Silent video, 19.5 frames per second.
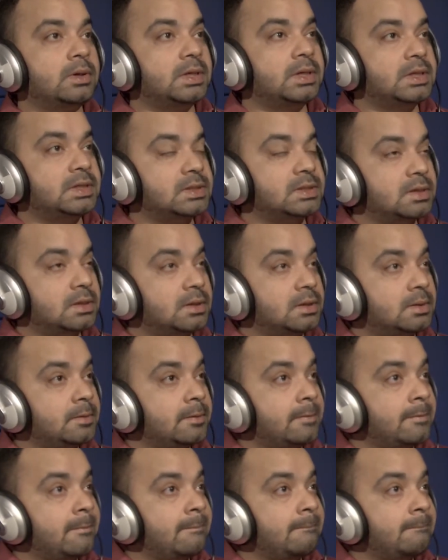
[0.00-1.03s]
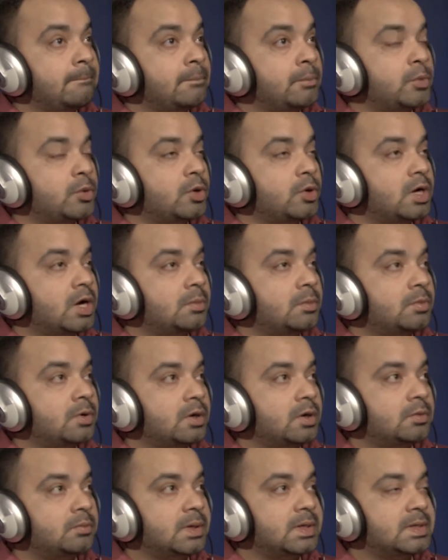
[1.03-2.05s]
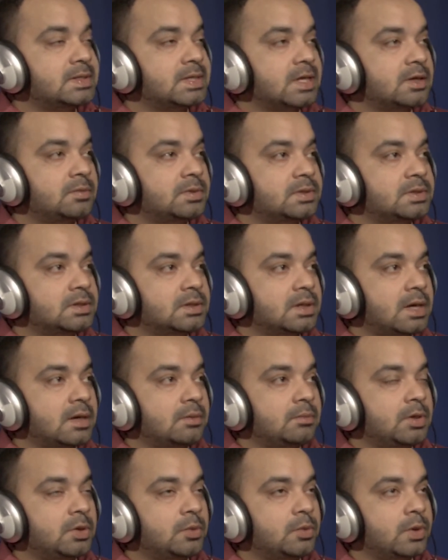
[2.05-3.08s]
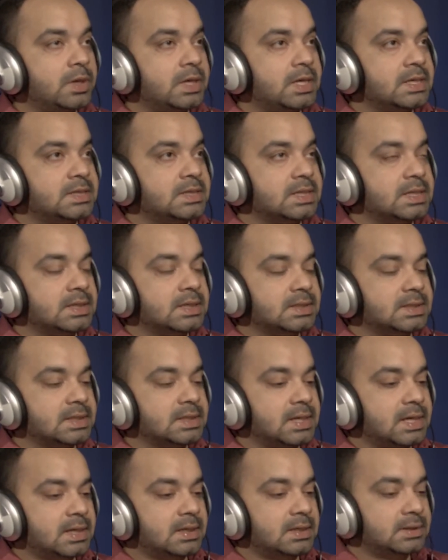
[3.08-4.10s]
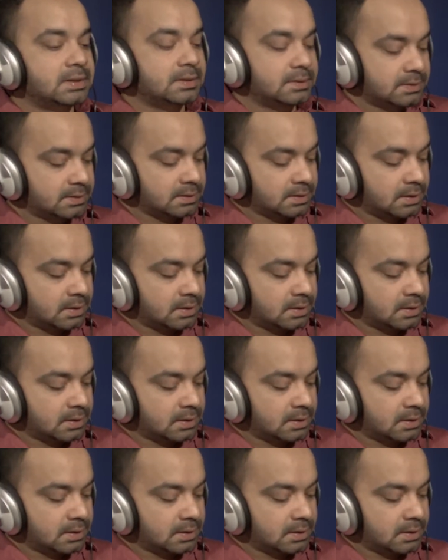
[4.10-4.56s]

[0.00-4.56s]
is a program run by Salvation Army Oasis, and